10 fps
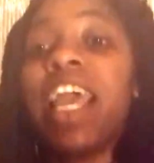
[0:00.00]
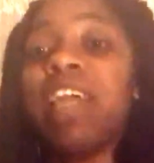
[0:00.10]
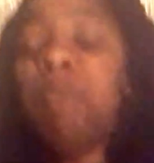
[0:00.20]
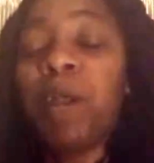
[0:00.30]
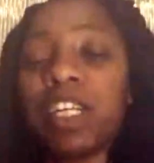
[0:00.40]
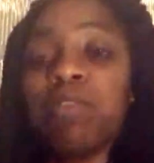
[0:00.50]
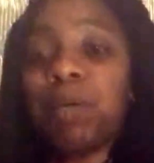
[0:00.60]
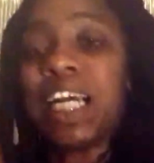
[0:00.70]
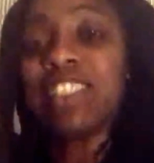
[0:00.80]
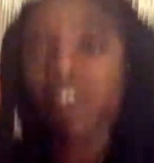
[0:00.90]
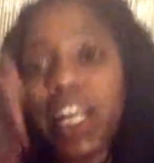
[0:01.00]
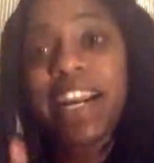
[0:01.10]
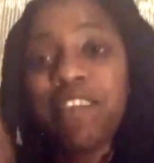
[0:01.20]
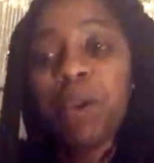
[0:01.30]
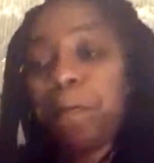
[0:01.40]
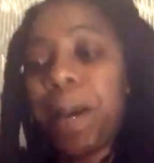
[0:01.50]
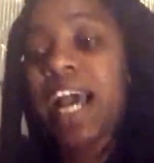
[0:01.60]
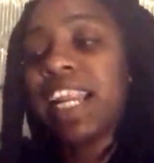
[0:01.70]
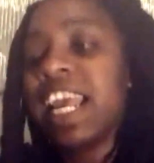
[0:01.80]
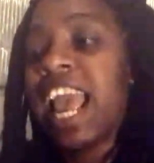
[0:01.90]
ass parking spot, so
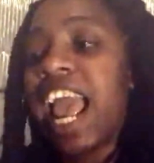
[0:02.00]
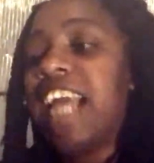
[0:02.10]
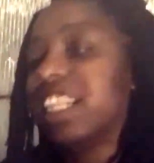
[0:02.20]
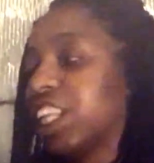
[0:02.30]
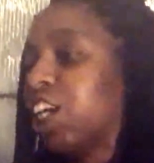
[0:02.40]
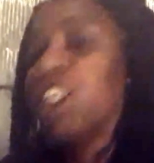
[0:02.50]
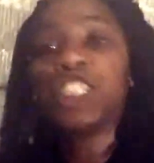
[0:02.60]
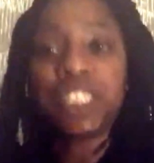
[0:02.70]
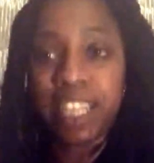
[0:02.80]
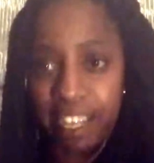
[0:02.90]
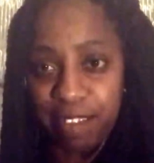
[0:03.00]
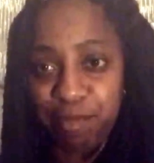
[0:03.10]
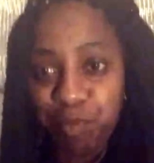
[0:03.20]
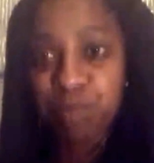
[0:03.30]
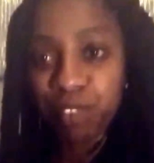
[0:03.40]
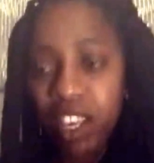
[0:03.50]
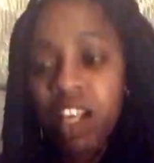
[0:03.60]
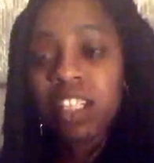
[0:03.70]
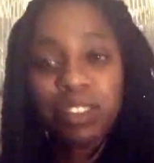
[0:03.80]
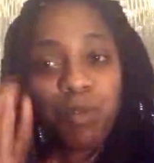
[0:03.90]
everybody had their shit.
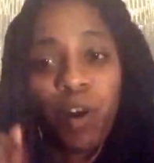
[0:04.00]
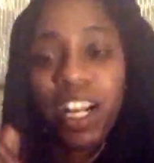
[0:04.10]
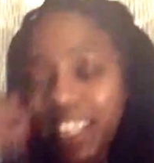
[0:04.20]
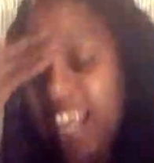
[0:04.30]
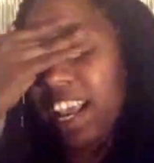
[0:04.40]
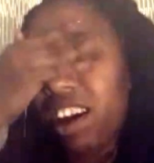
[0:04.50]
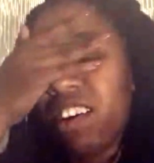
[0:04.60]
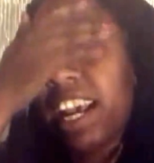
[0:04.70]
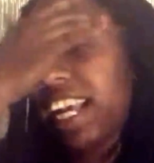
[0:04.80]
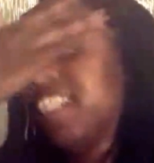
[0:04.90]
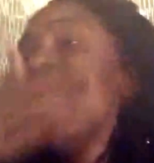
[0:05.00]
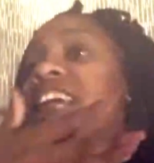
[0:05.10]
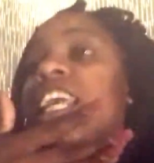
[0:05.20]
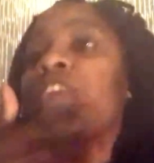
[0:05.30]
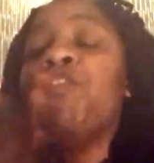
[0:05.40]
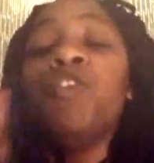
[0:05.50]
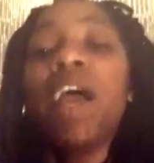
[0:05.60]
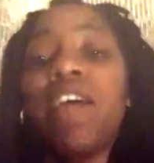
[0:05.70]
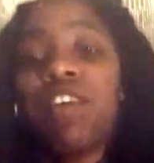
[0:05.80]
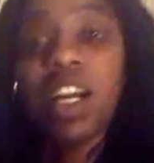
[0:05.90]
One day, okay, and then if you
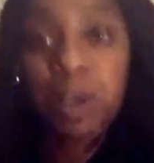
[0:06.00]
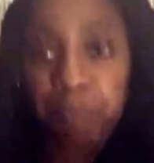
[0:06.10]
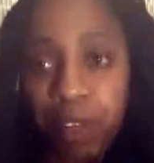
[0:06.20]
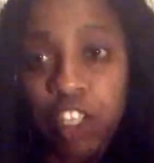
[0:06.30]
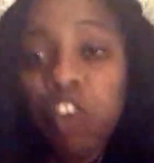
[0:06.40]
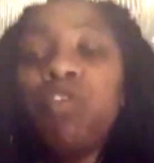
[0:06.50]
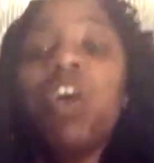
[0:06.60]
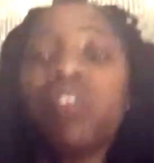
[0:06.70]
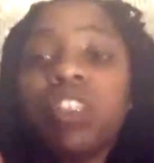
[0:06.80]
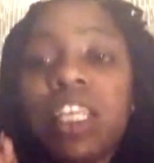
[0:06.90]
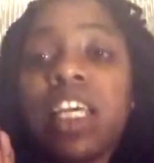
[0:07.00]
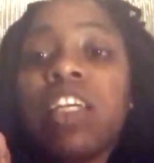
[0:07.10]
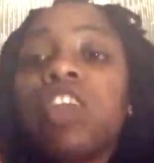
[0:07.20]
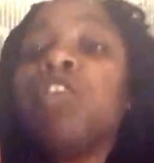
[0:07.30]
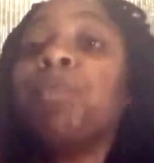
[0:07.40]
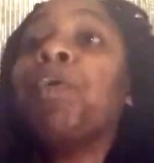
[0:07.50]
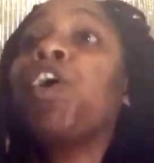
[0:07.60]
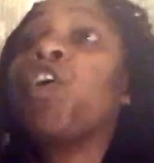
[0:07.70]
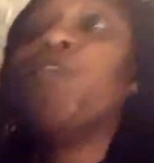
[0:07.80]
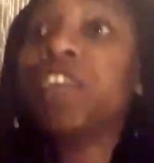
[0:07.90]
have company, you know to tell them to
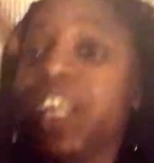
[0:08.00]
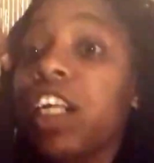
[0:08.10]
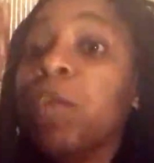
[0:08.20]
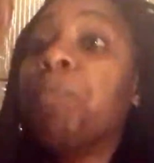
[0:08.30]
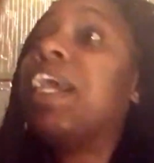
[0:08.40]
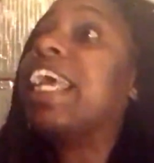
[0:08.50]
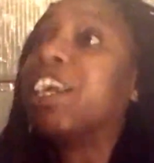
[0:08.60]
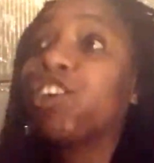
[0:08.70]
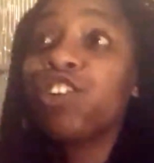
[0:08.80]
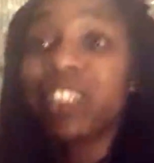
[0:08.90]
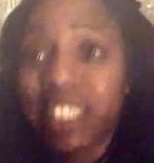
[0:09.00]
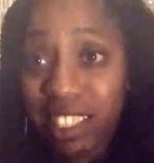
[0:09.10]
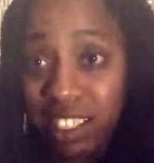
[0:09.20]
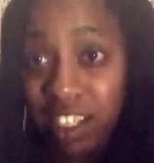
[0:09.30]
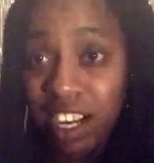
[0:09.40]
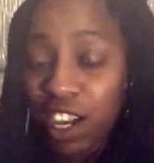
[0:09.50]
park over yonder by that creek.